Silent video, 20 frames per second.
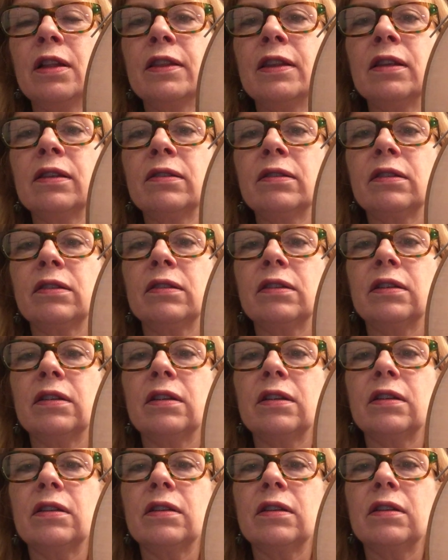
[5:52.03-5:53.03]
this
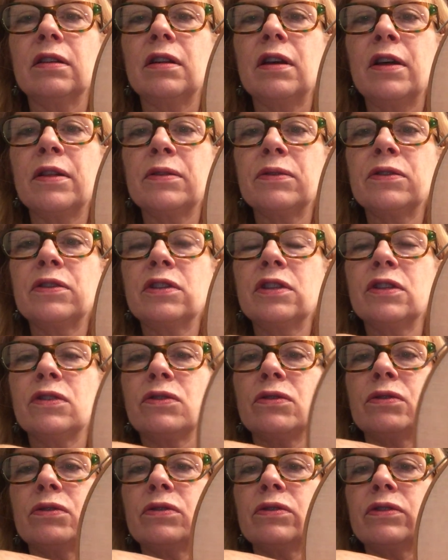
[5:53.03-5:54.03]
other
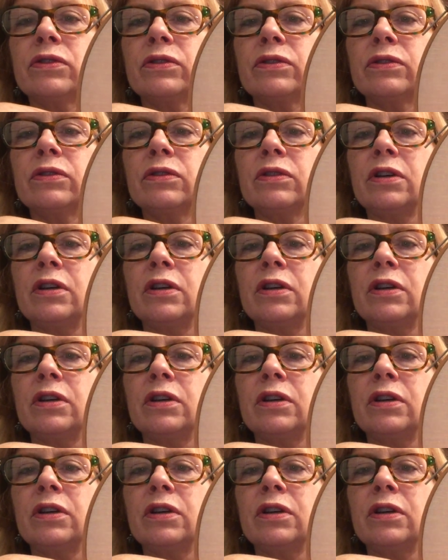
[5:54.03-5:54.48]
stitcher's